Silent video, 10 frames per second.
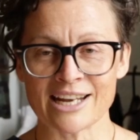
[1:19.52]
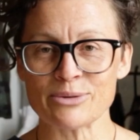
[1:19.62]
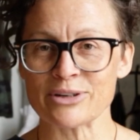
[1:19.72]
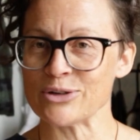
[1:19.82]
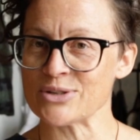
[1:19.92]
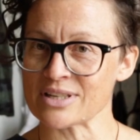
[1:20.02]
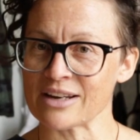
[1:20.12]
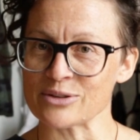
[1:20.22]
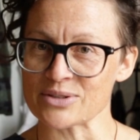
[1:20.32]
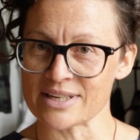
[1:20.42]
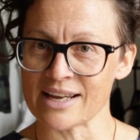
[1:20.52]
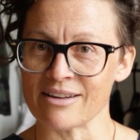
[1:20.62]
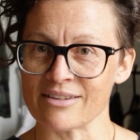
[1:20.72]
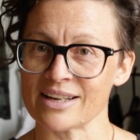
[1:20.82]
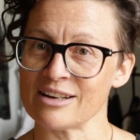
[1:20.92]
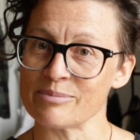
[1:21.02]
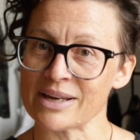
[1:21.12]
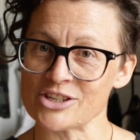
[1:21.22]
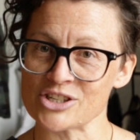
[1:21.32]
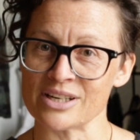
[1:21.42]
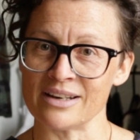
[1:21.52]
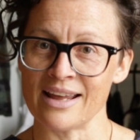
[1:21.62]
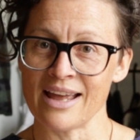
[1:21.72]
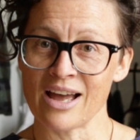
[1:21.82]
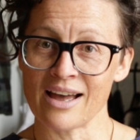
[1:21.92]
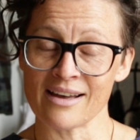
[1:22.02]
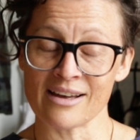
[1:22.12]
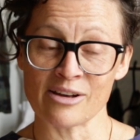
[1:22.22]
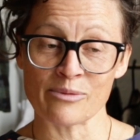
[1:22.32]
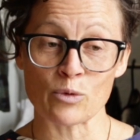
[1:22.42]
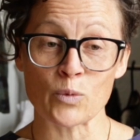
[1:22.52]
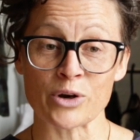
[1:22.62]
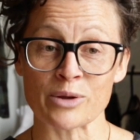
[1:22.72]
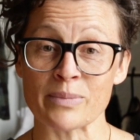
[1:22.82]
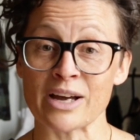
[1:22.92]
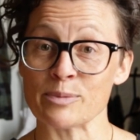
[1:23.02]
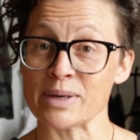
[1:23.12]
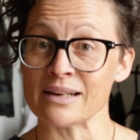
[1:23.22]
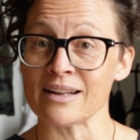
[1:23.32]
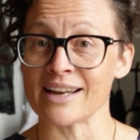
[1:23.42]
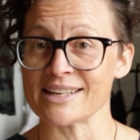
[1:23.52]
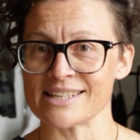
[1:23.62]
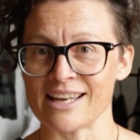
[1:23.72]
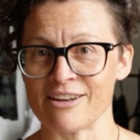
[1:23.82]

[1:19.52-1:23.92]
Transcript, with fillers: anyone who cycles now can imagine um, what it might have been like to